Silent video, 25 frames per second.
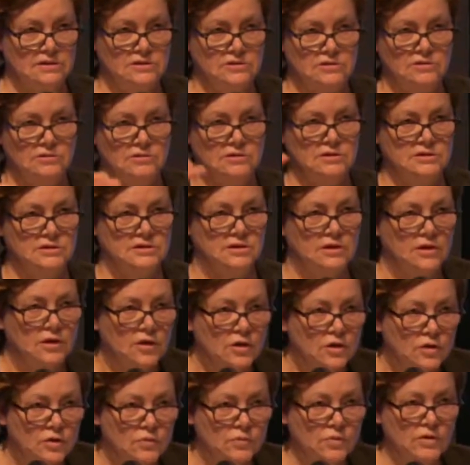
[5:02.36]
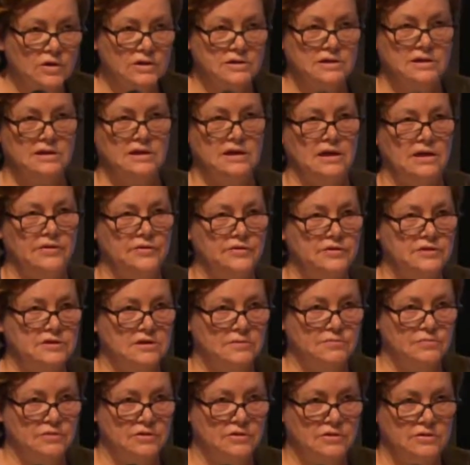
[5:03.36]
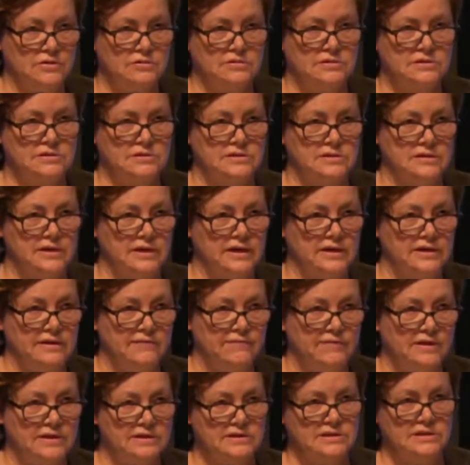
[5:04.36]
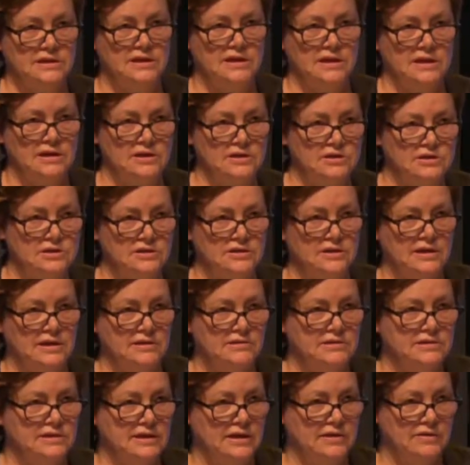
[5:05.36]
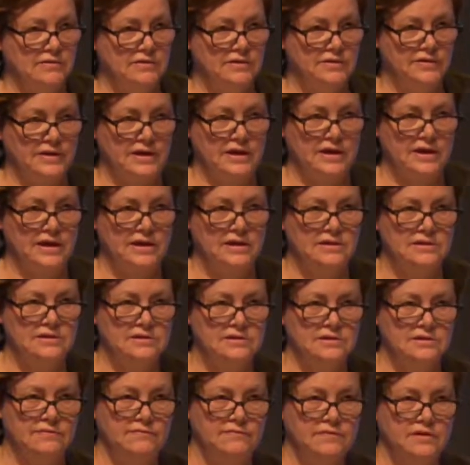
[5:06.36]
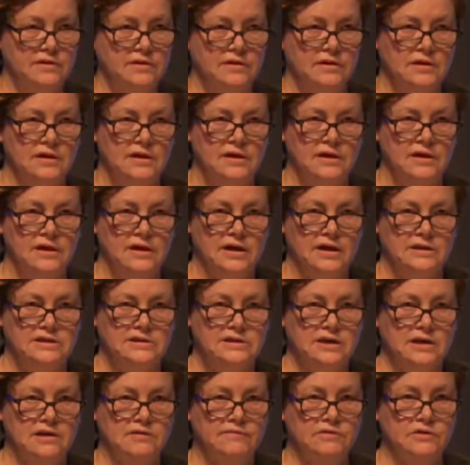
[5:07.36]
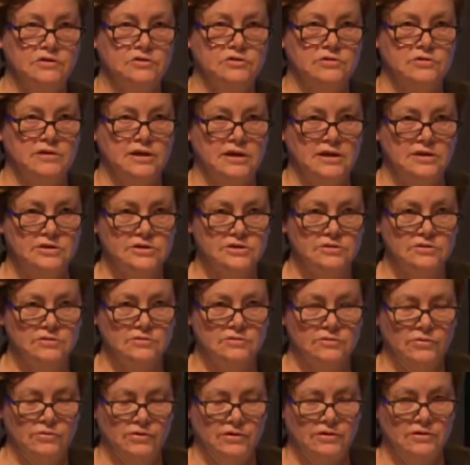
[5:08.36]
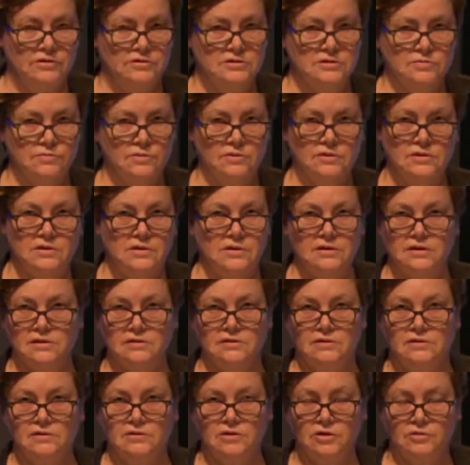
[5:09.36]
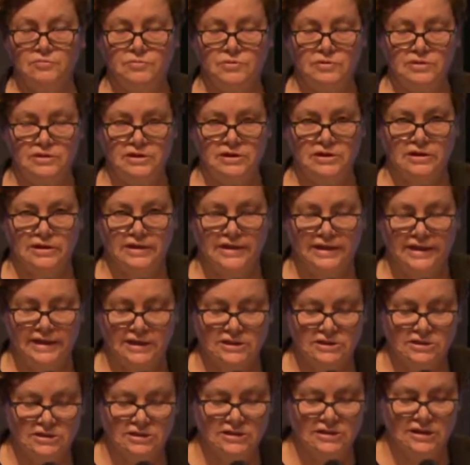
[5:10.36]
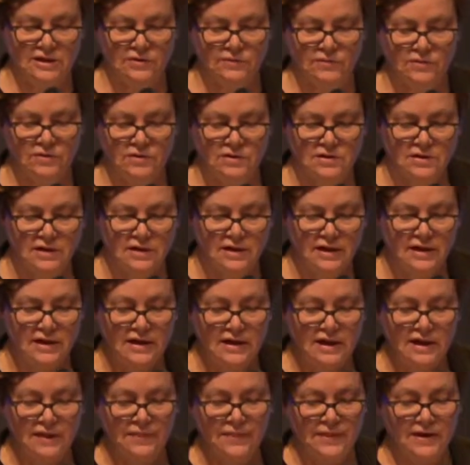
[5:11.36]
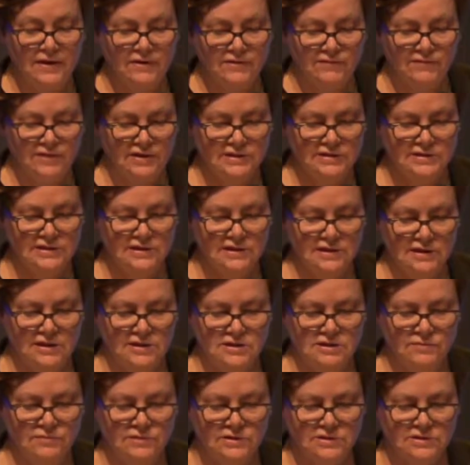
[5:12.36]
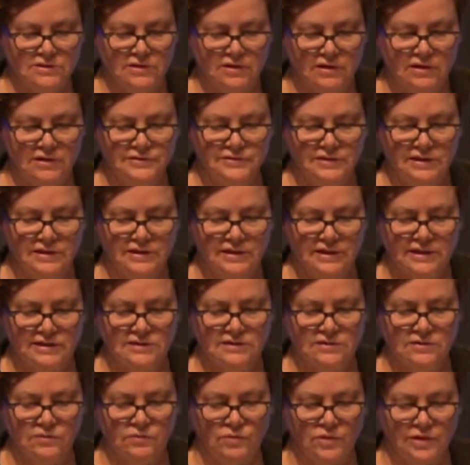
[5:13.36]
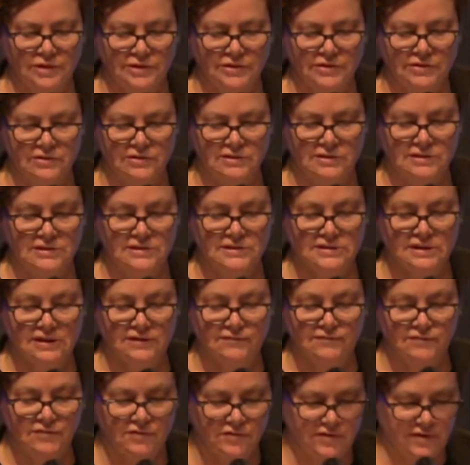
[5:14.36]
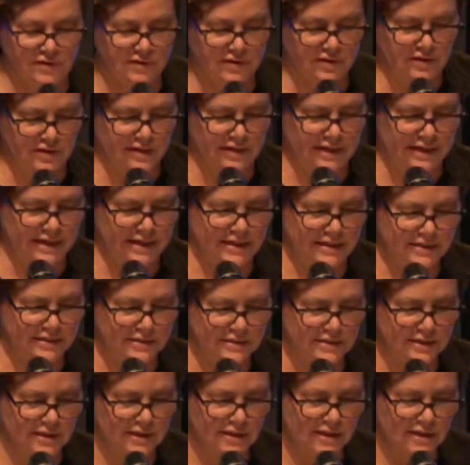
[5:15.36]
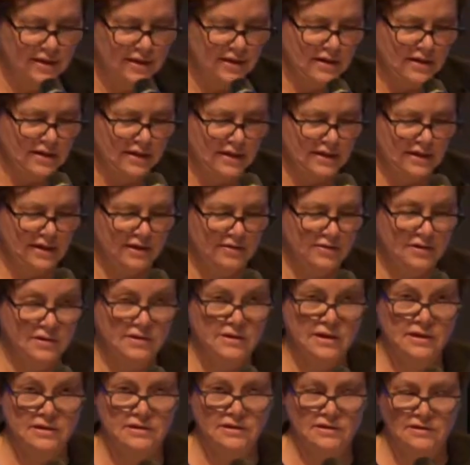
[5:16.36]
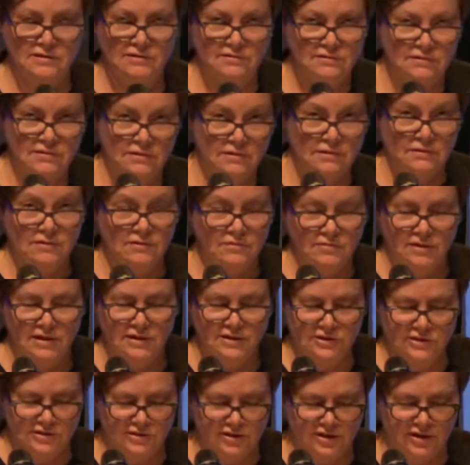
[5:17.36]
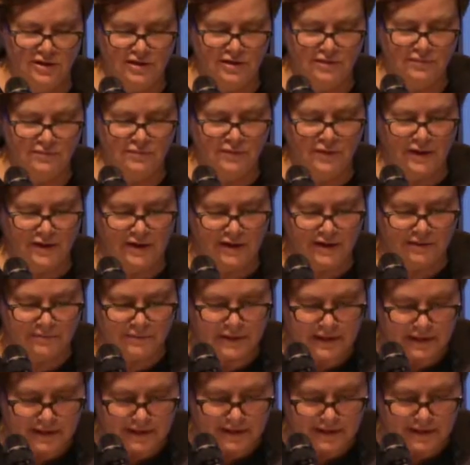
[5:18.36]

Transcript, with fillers: students who work together to produce an investigation that is now in the hands of a, uh, a, set of international lawyers working at Global Legal Action Network, and their investigation was called "Unless the Water is Safer Than the Land," and I think they did a great job. Um,